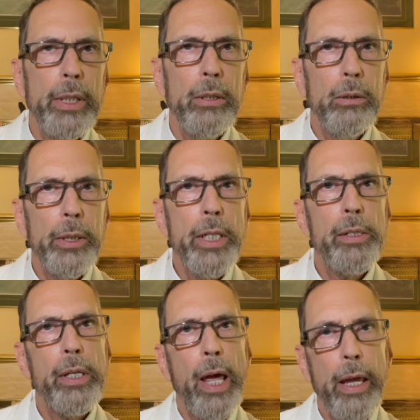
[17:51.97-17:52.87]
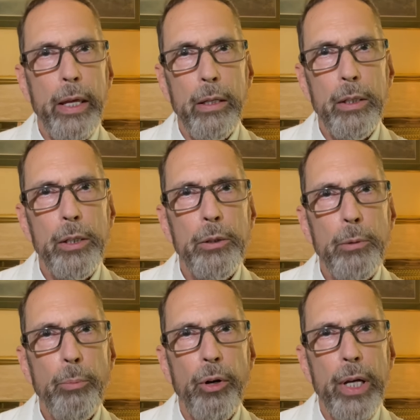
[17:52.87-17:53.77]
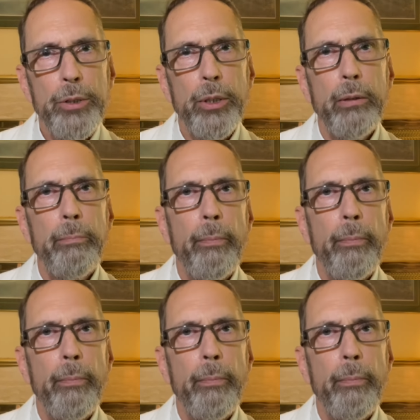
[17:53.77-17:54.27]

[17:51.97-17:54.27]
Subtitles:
illness and depression.